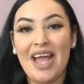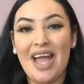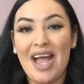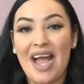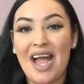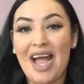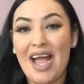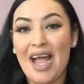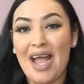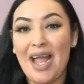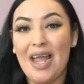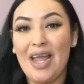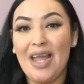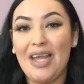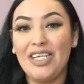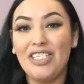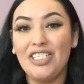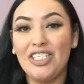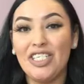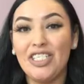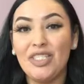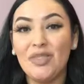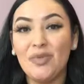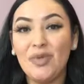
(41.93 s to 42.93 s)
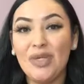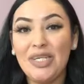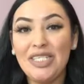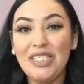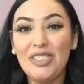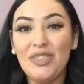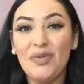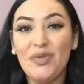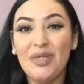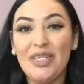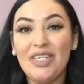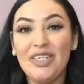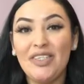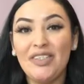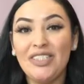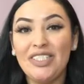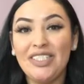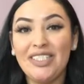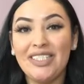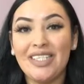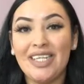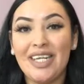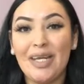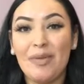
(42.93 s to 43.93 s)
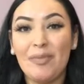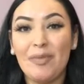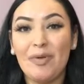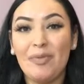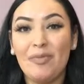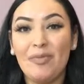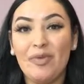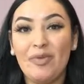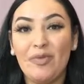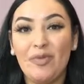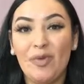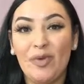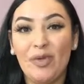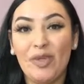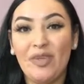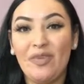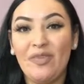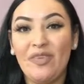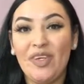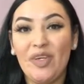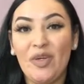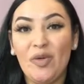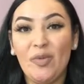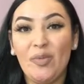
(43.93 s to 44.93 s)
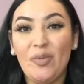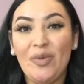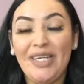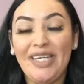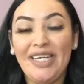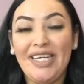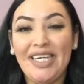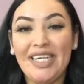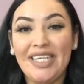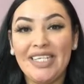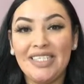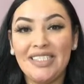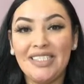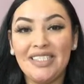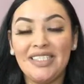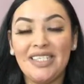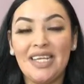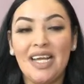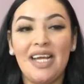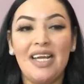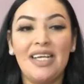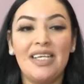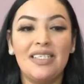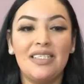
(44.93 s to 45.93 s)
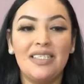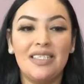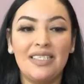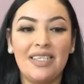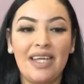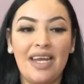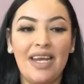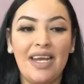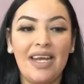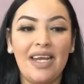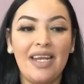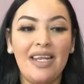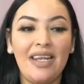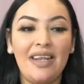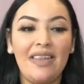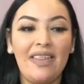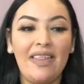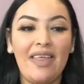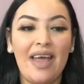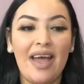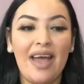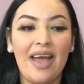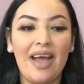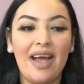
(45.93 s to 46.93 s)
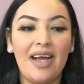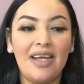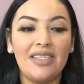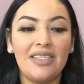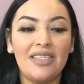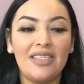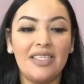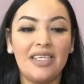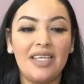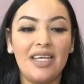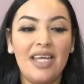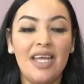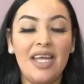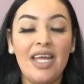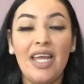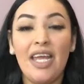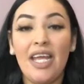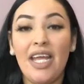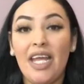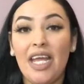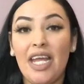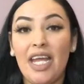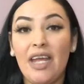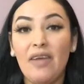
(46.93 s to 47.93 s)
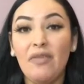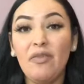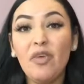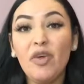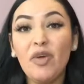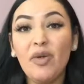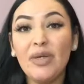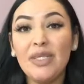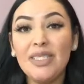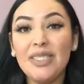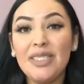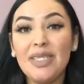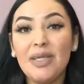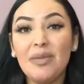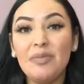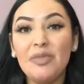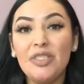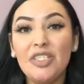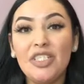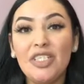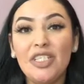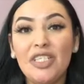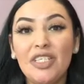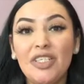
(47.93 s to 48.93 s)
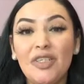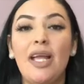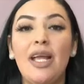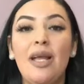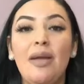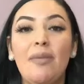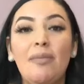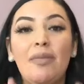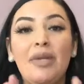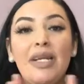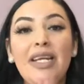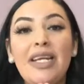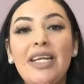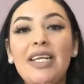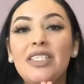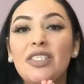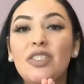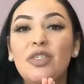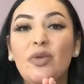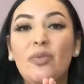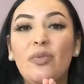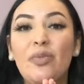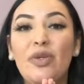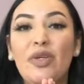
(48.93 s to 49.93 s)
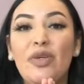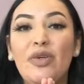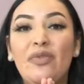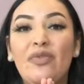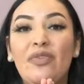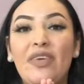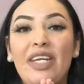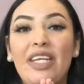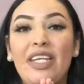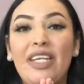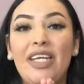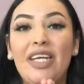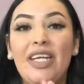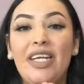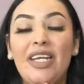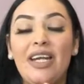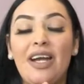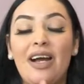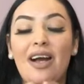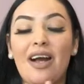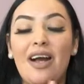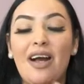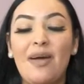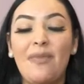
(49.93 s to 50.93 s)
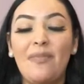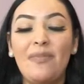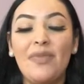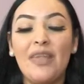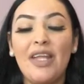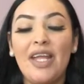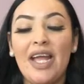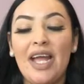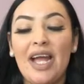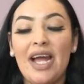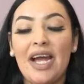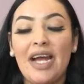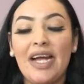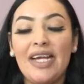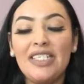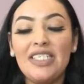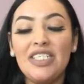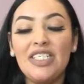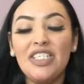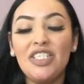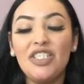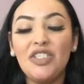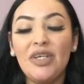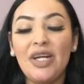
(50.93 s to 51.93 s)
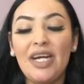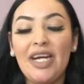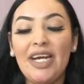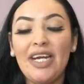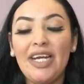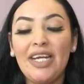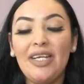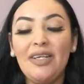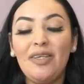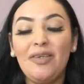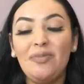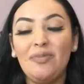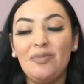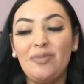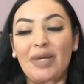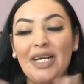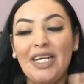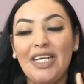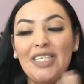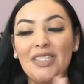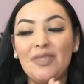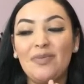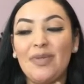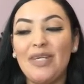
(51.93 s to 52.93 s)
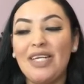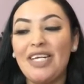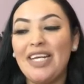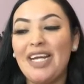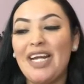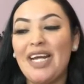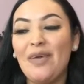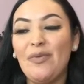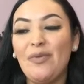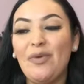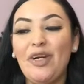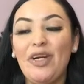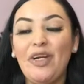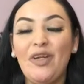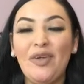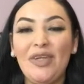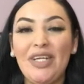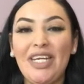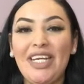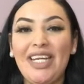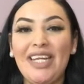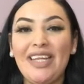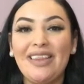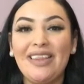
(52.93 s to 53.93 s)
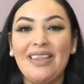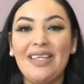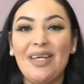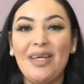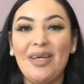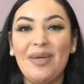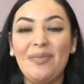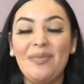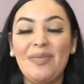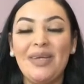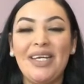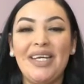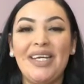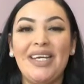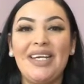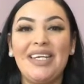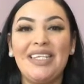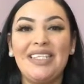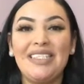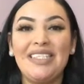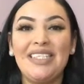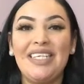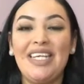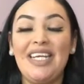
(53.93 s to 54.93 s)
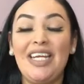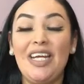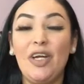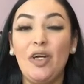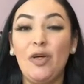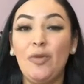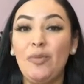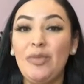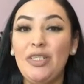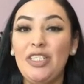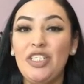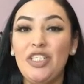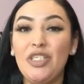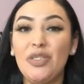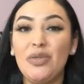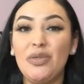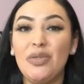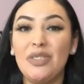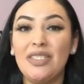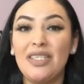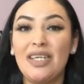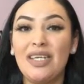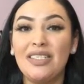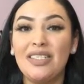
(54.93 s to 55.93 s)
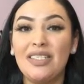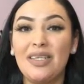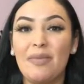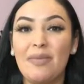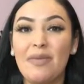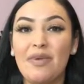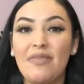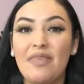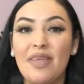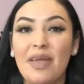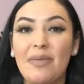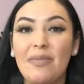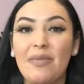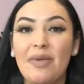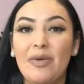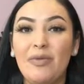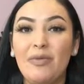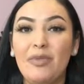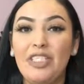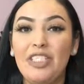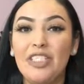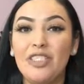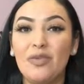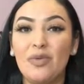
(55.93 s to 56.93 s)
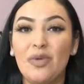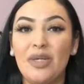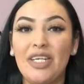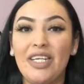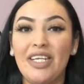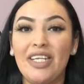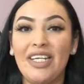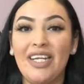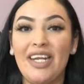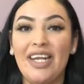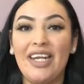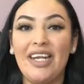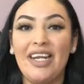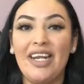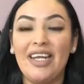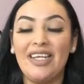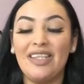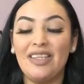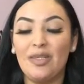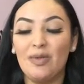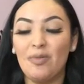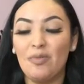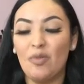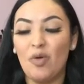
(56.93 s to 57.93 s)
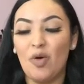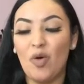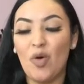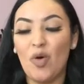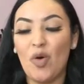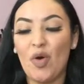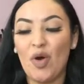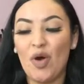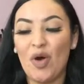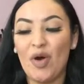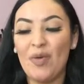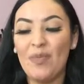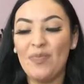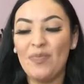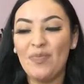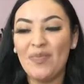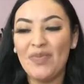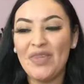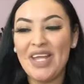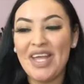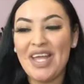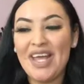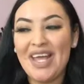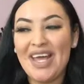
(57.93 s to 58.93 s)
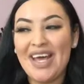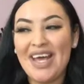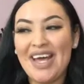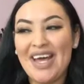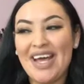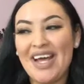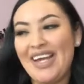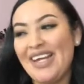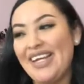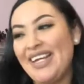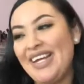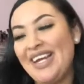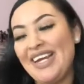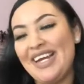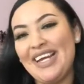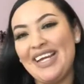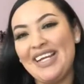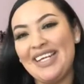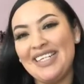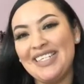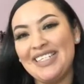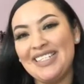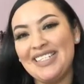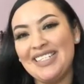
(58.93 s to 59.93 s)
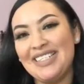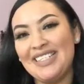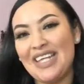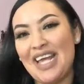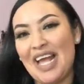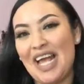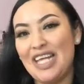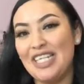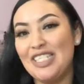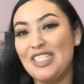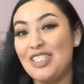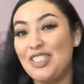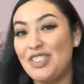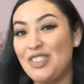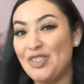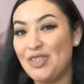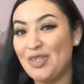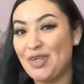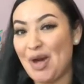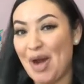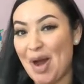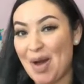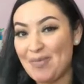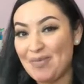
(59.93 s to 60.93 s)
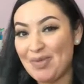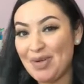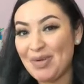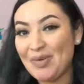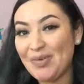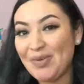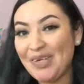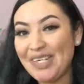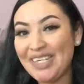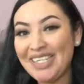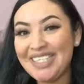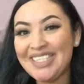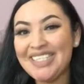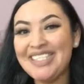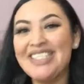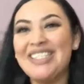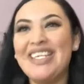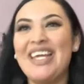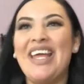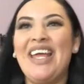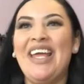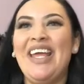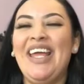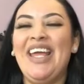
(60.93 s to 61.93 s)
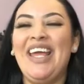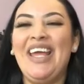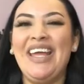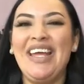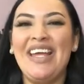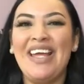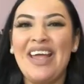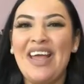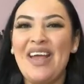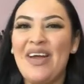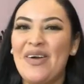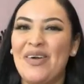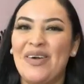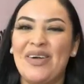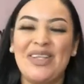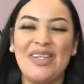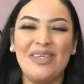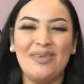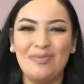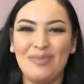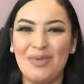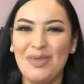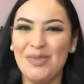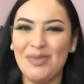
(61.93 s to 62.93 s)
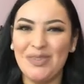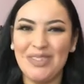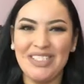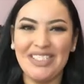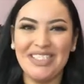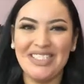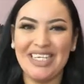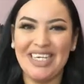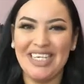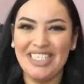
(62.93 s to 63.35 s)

I just want to do a little disclaimer before the video begins, saying that if your assumption, please don't be offended. My husband and I were looking at them and he helped me choose some of them, and we just wanted to get like the more, I guess, drama ones or the most